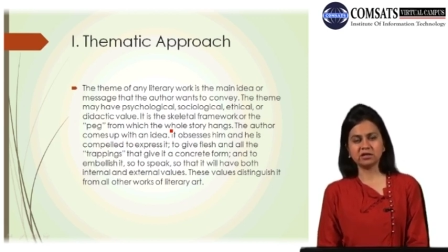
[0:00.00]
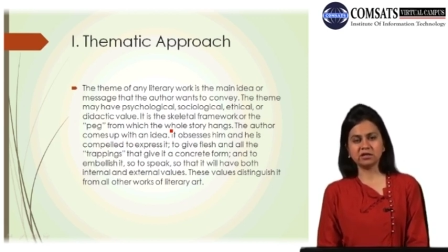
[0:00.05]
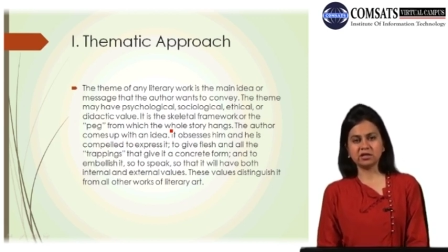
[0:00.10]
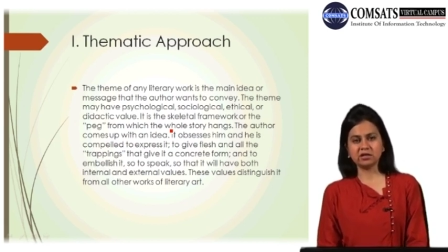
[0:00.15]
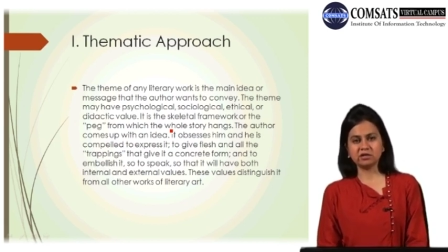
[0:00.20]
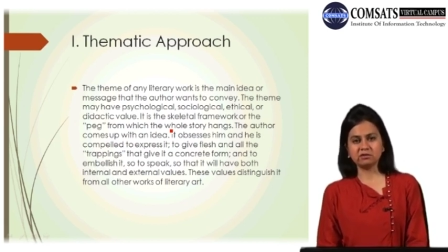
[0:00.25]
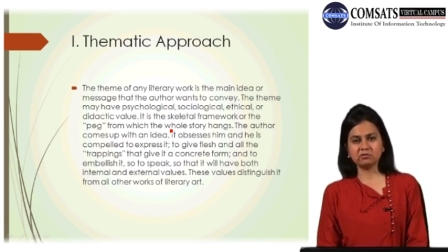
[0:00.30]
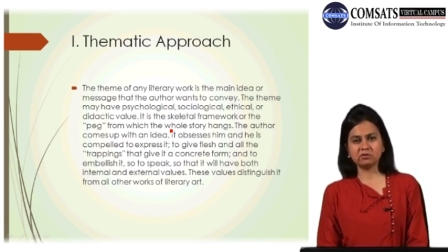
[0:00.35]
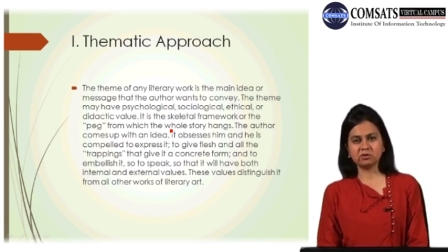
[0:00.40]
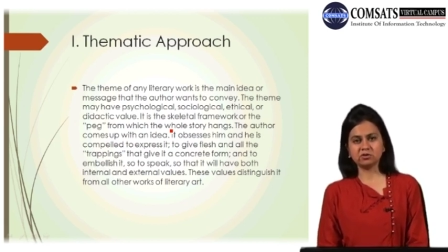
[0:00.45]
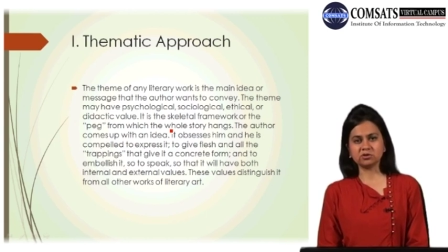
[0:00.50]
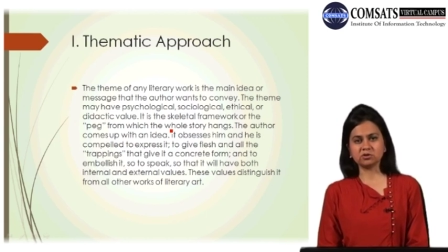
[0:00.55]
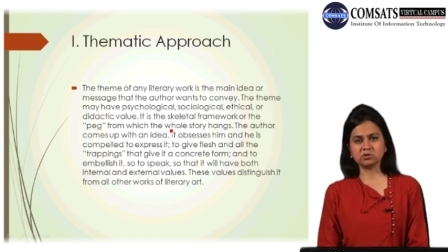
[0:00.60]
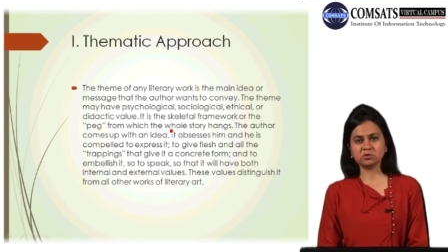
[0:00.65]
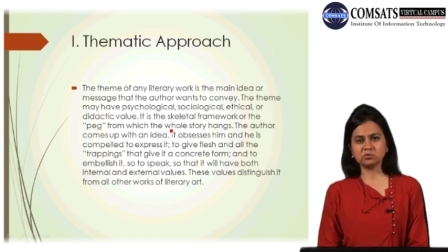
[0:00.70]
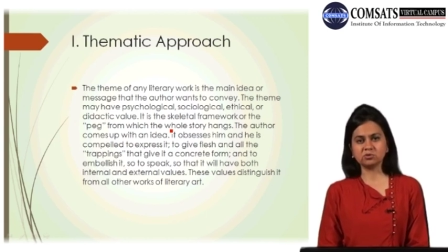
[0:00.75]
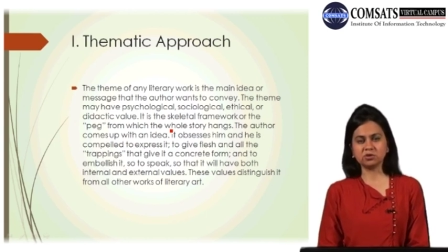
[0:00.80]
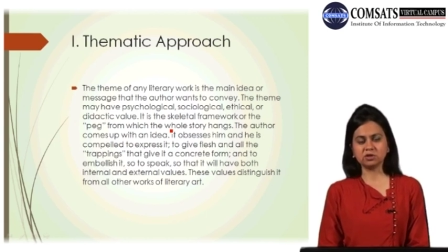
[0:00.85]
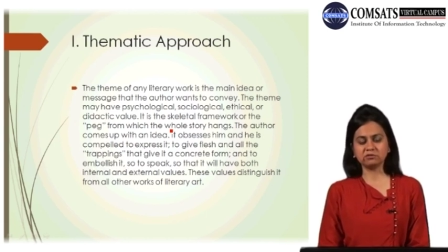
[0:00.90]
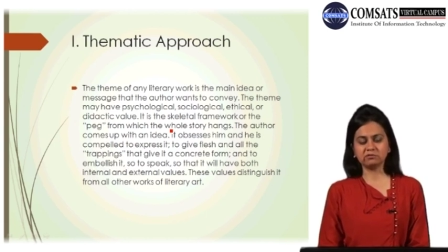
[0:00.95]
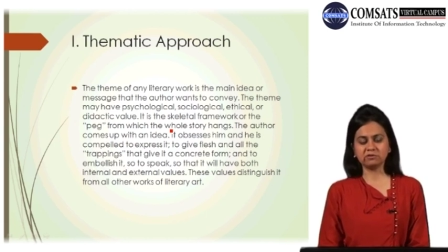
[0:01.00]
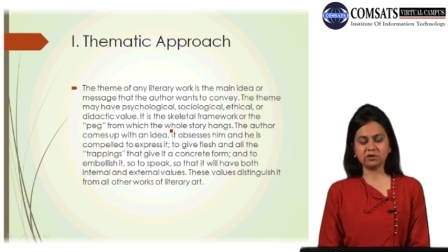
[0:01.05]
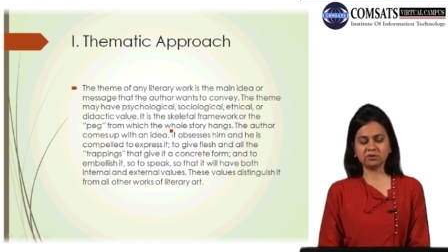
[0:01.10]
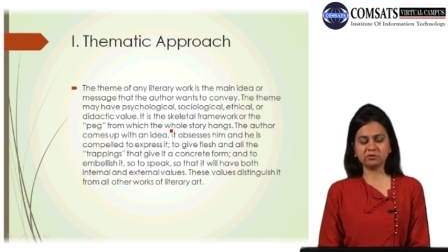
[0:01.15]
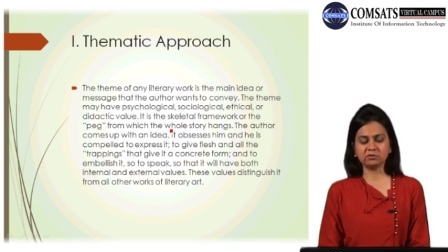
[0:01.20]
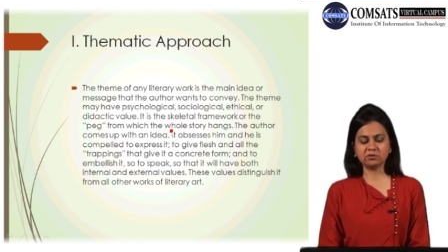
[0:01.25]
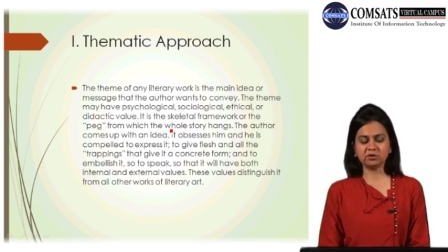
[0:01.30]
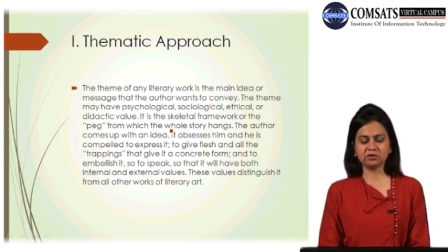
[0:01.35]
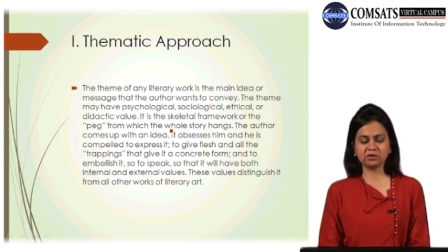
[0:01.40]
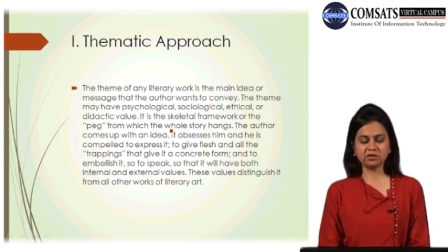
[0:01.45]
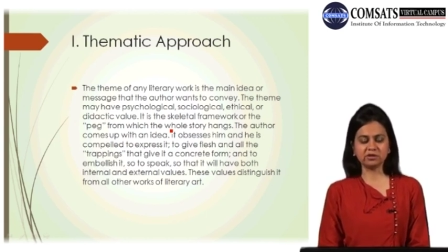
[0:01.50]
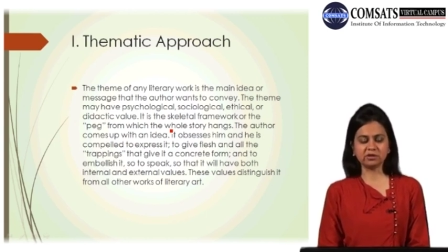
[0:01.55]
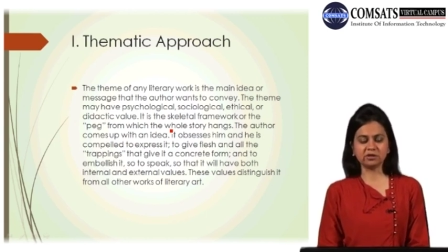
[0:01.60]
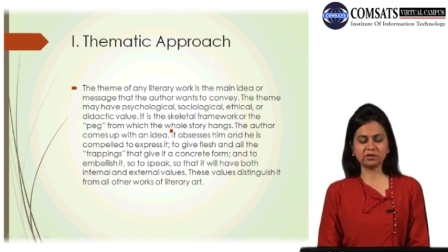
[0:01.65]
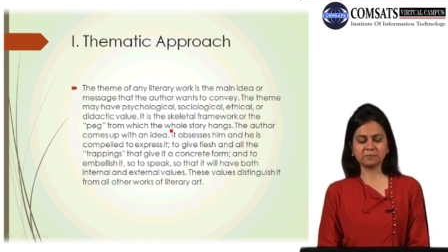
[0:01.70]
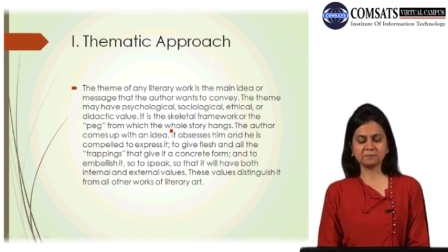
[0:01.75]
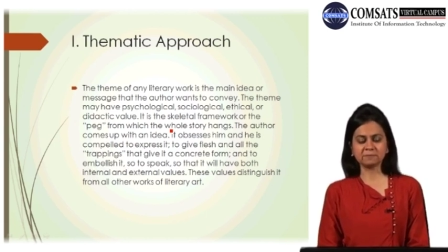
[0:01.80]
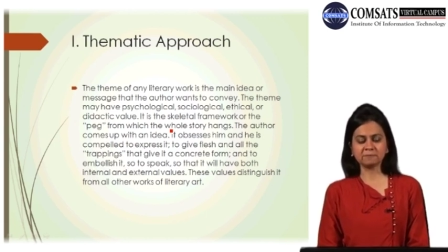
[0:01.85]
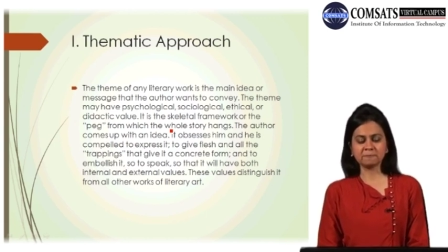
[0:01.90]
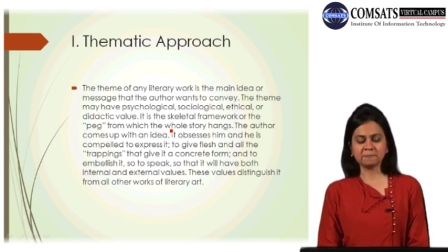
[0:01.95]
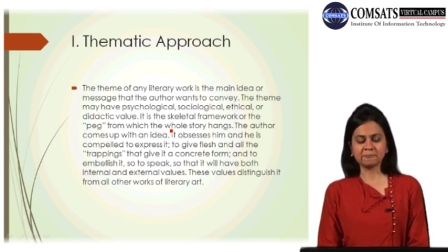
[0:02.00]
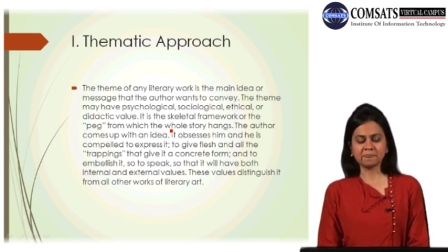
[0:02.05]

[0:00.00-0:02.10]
that he wants to convey to the reader.